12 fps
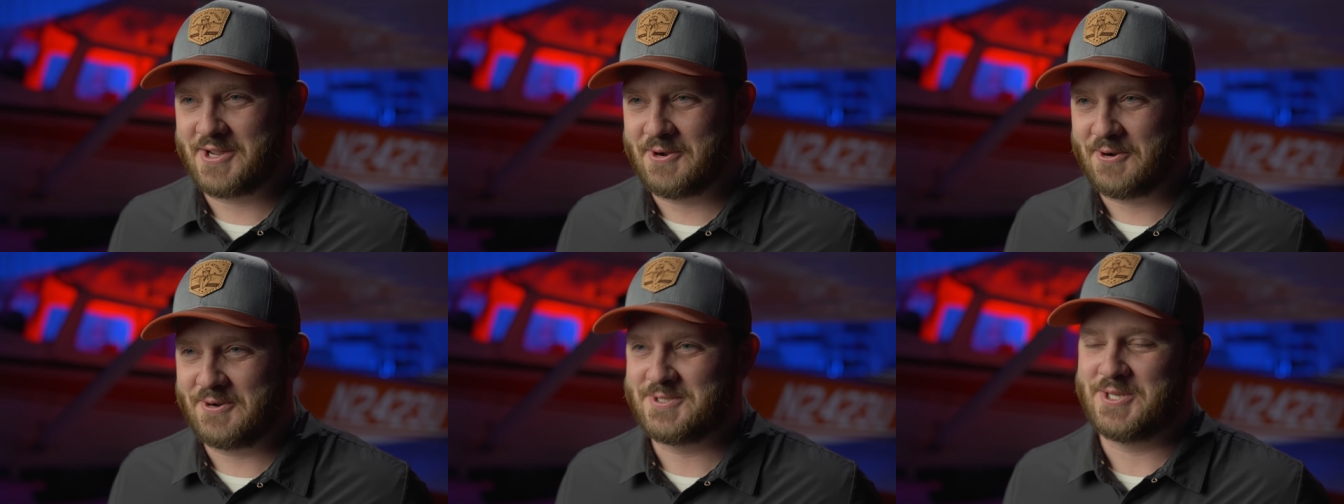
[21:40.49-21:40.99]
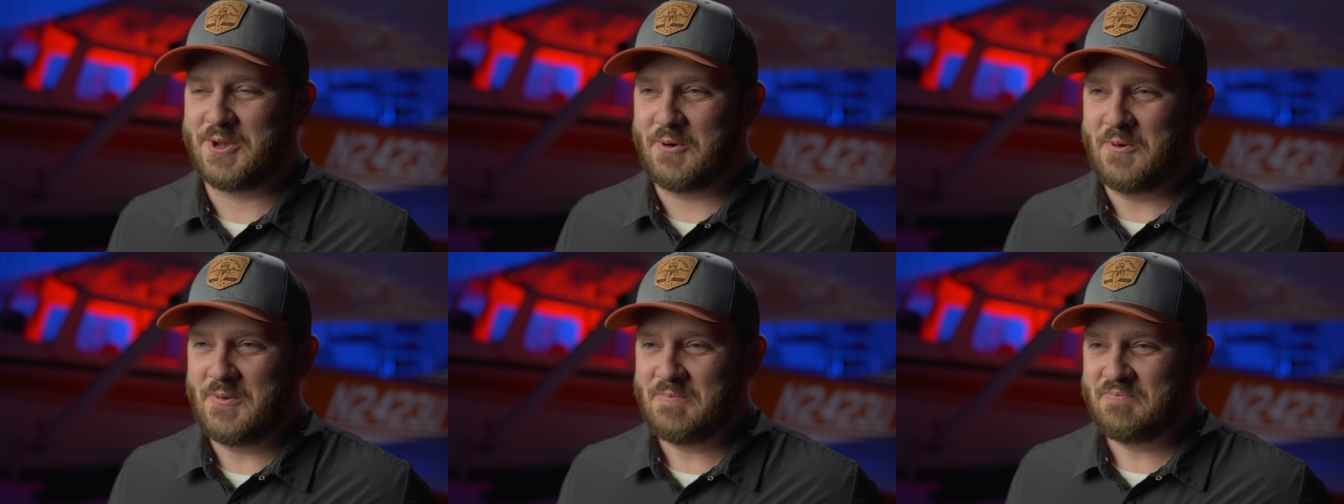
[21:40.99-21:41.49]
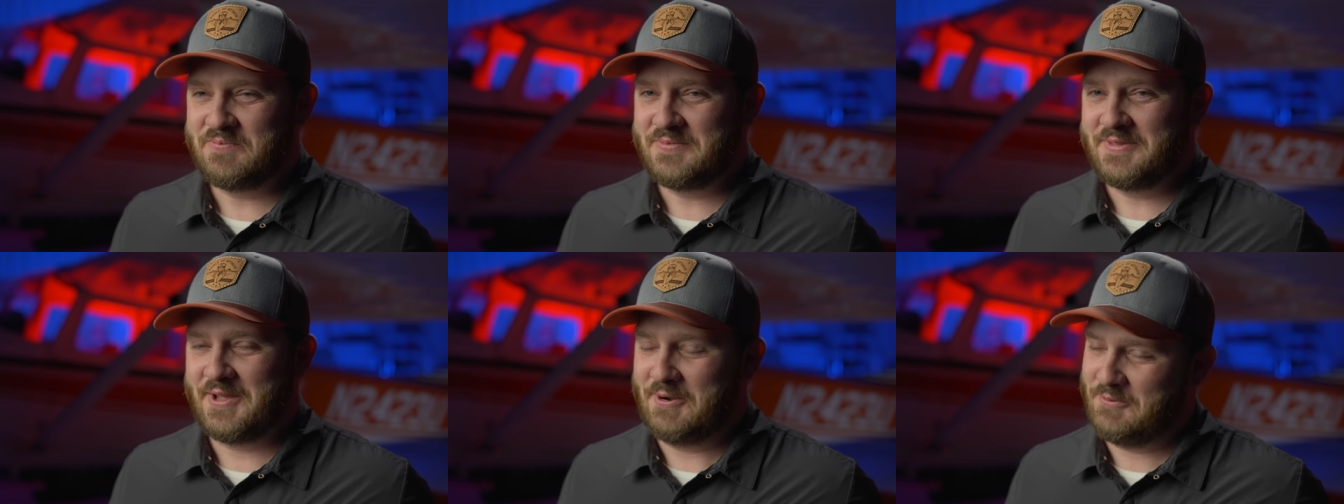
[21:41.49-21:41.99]
I heard so
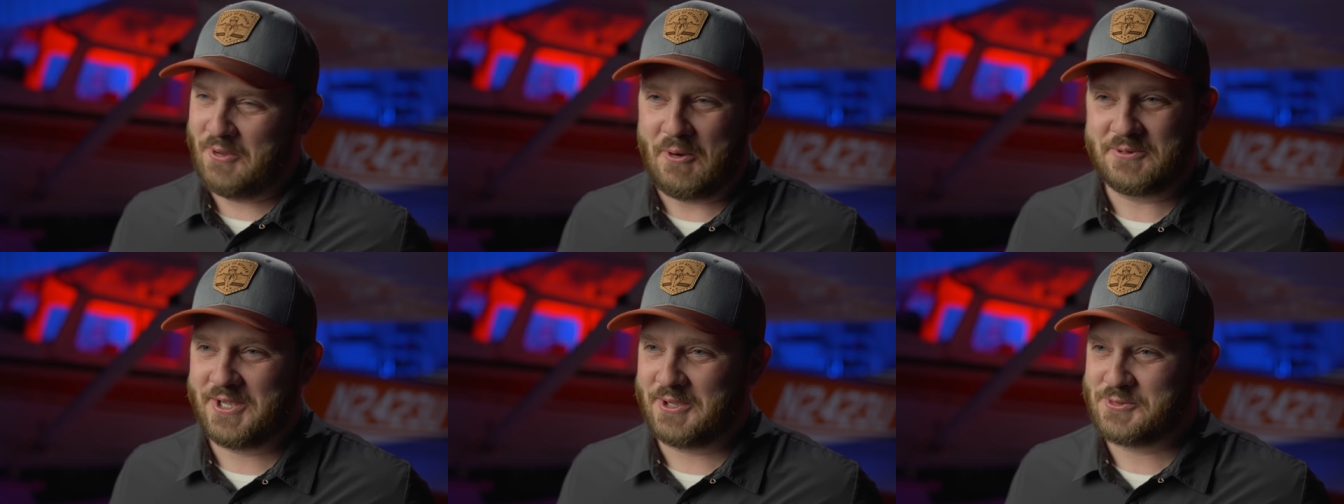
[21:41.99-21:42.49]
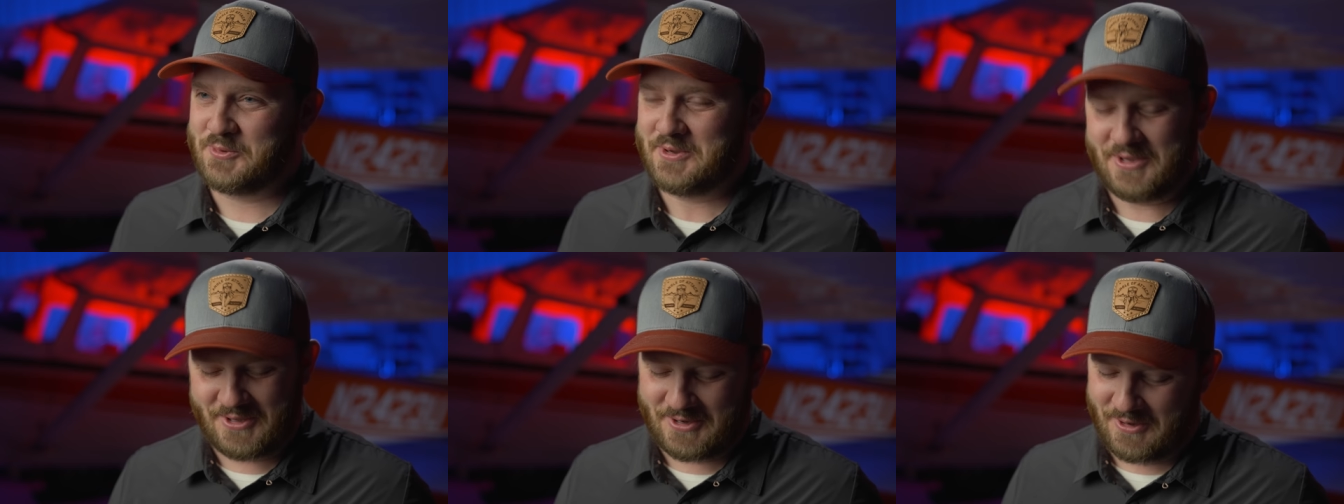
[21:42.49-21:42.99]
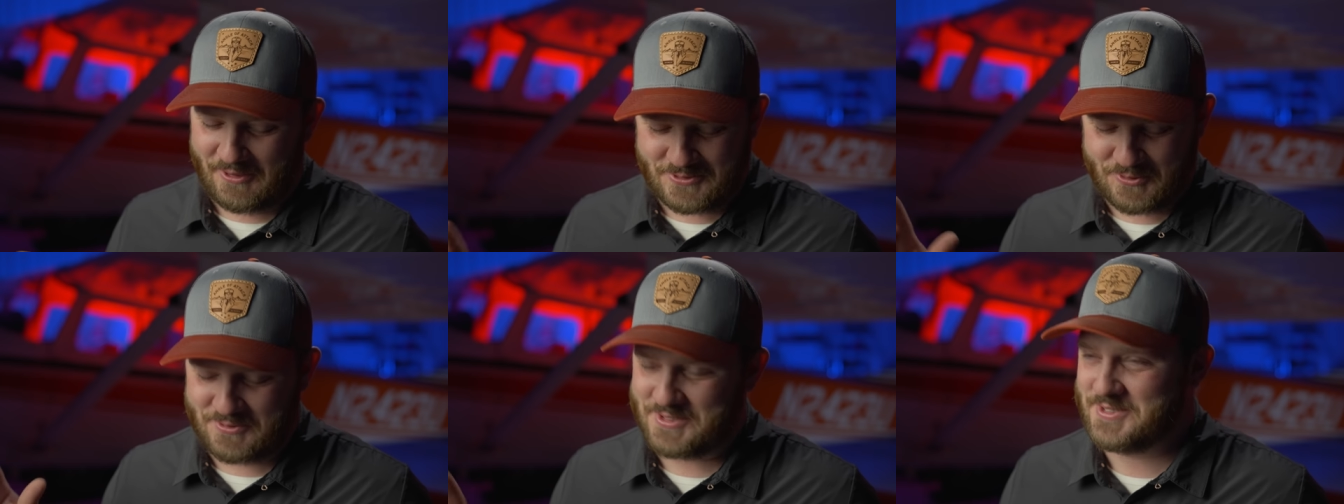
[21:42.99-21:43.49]
I heard the hotels weren't good and all
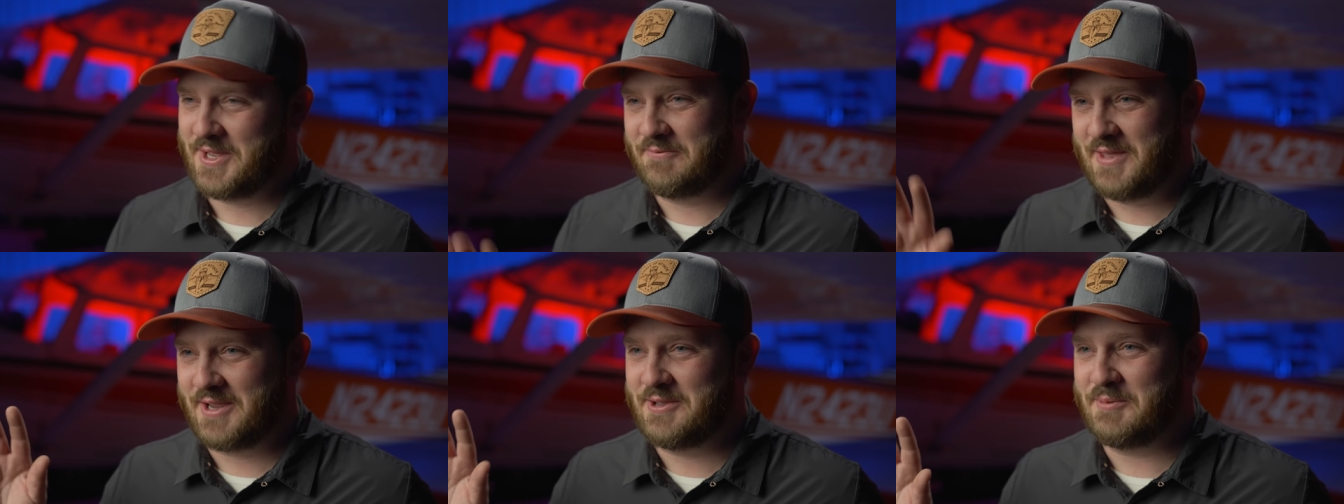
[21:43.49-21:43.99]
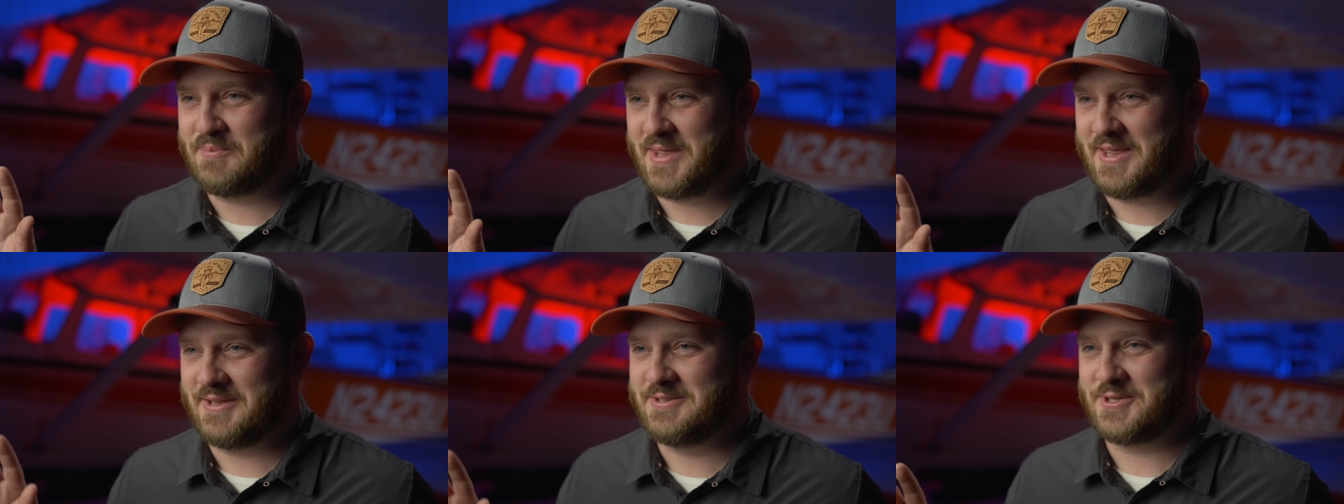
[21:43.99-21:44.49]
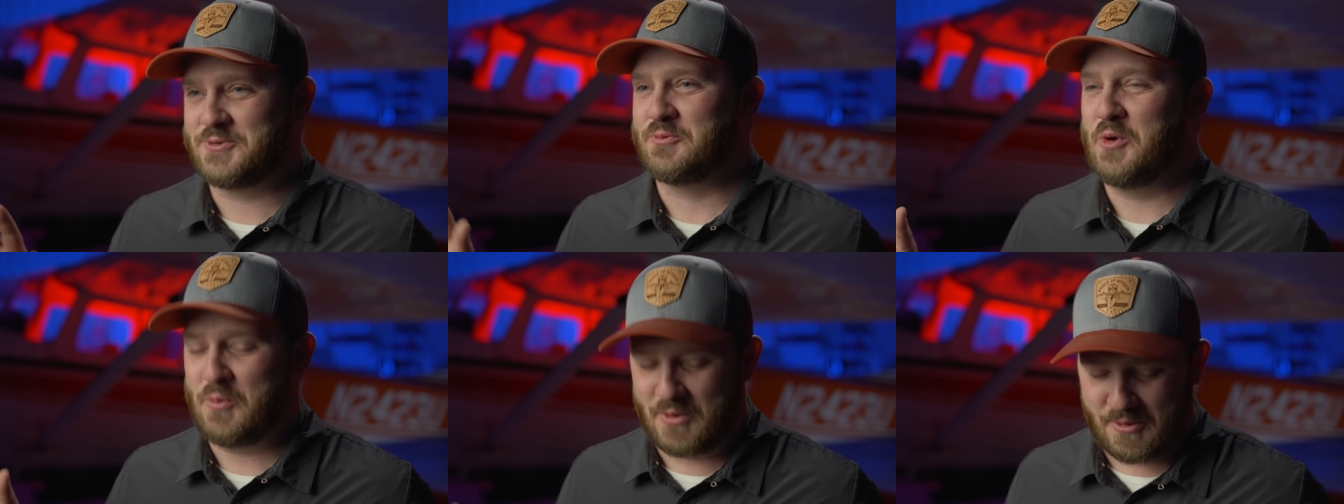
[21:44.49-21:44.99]
sorts of stuff. That could be just
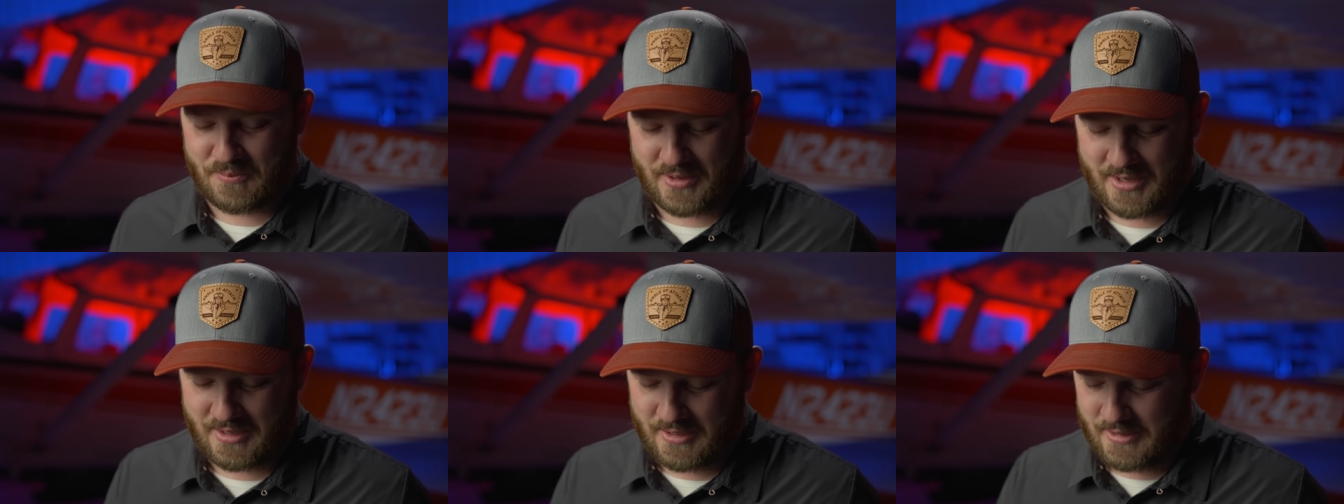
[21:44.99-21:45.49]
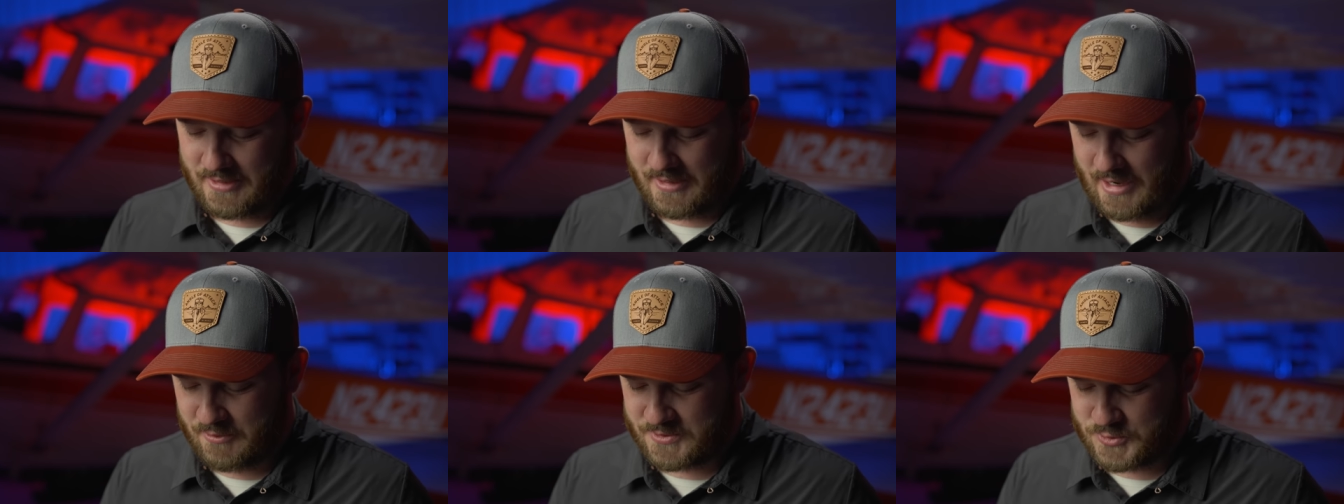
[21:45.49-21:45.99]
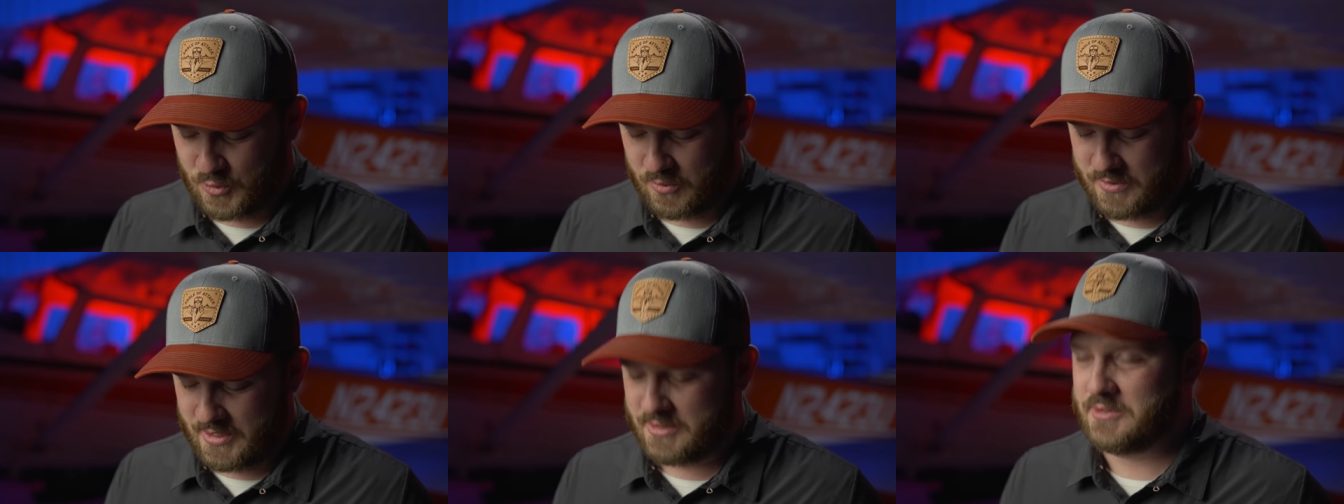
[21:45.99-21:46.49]
rumor, but I was
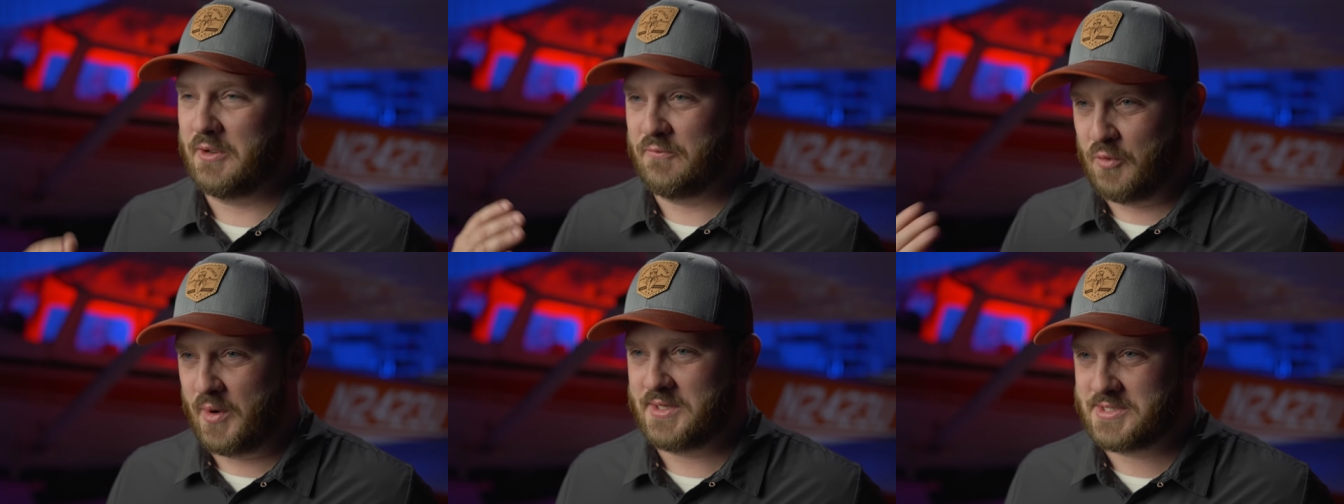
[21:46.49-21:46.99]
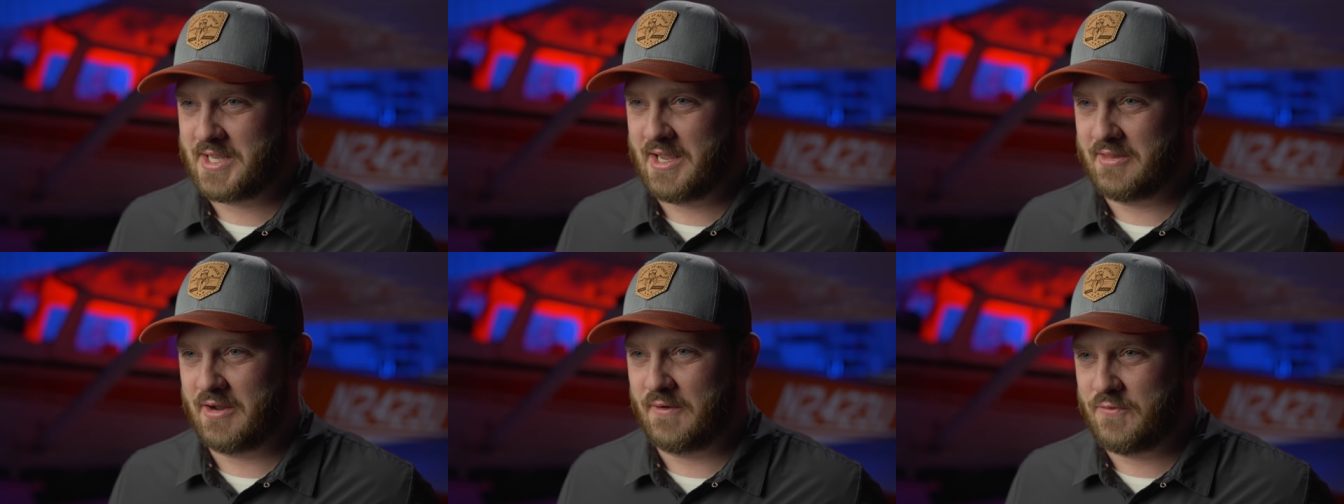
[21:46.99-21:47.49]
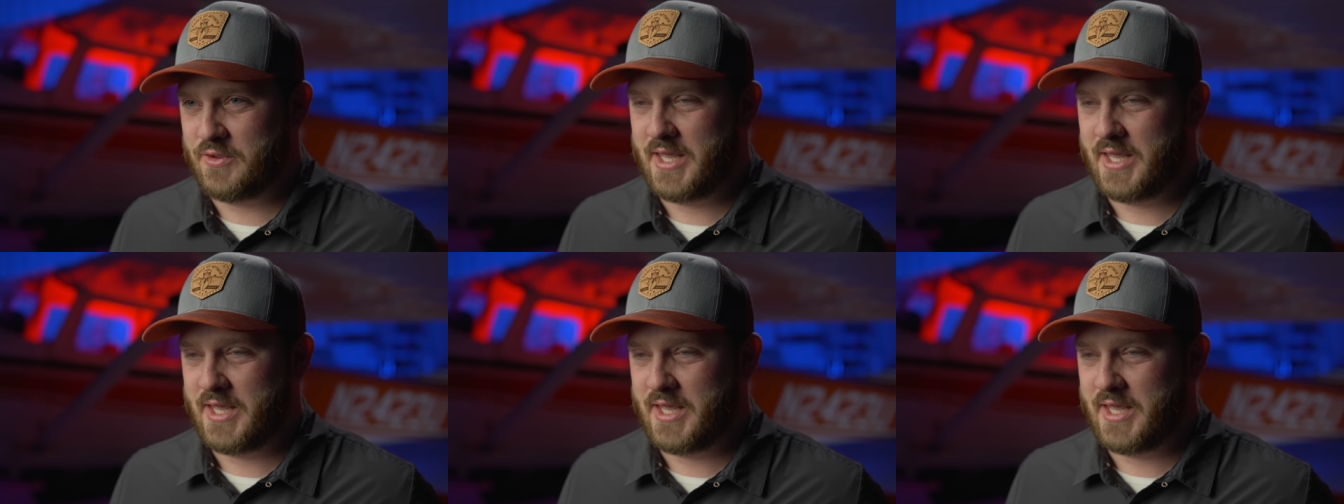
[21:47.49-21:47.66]
told that avoid staying there if you